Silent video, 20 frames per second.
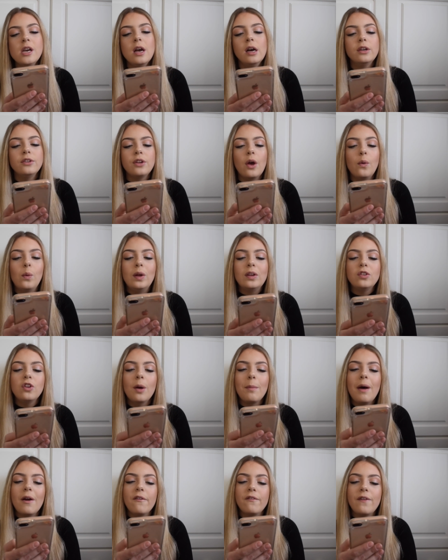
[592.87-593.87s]
so it's
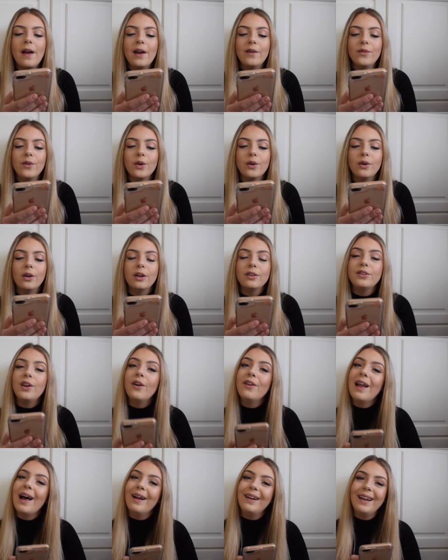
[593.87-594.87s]
not my favourite colour. So
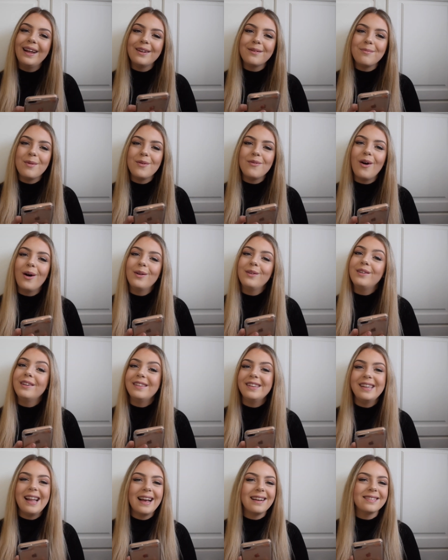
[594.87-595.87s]
now let's move on to
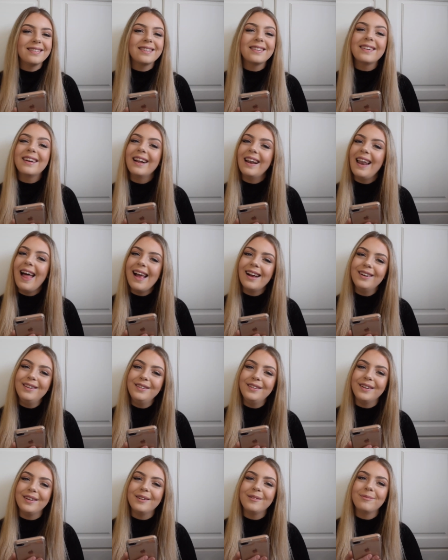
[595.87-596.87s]
the next
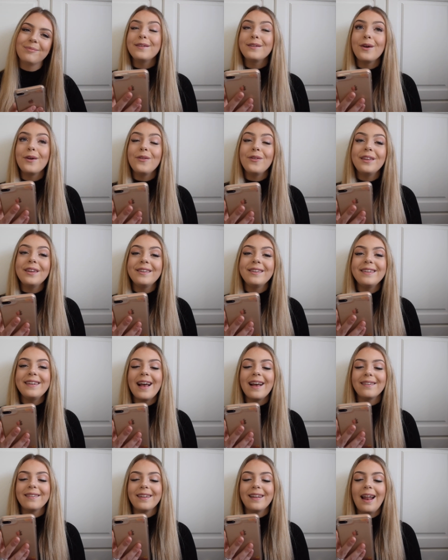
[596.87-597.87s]
collection. So this
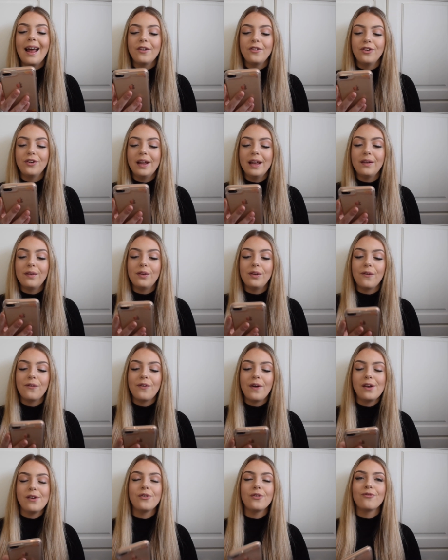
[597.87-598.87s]
next collection is the
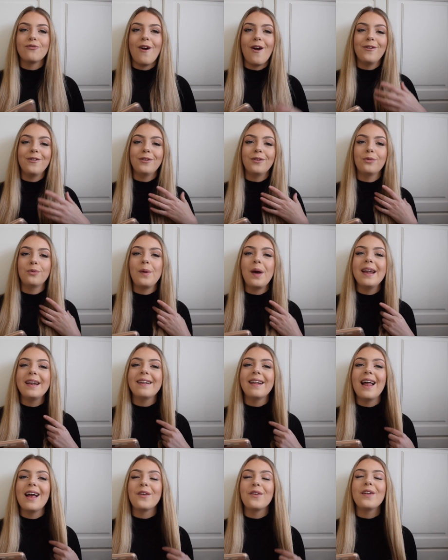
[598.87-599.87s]
French Rose Suede
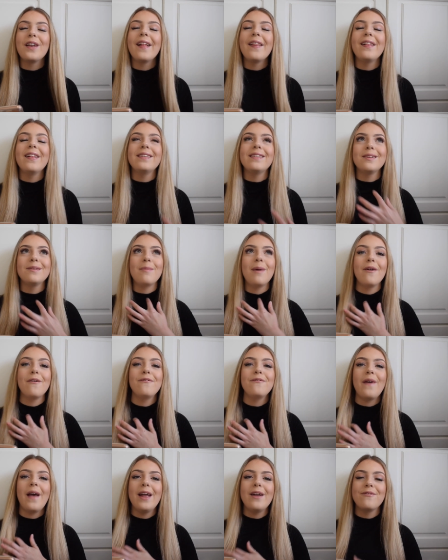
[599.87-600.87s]
collection, and this is my
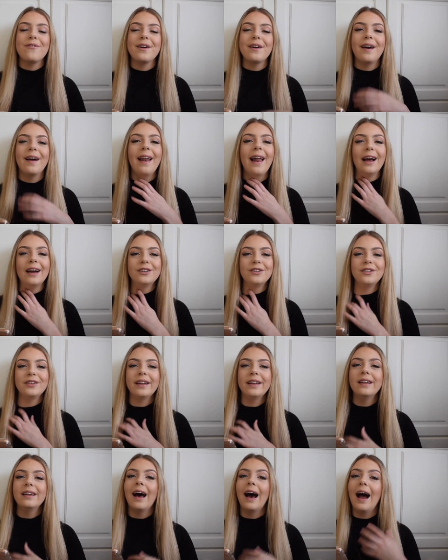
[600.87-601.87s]
favourite
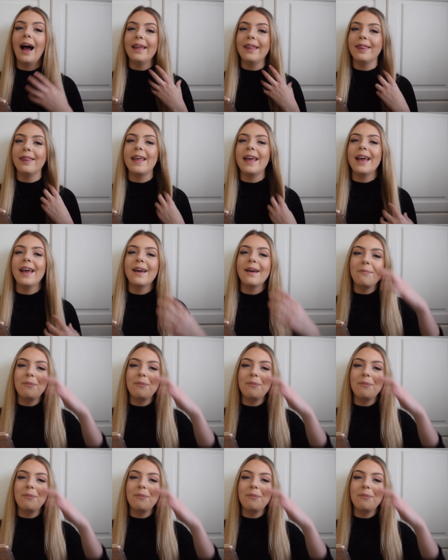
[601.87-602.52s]
collection, I think,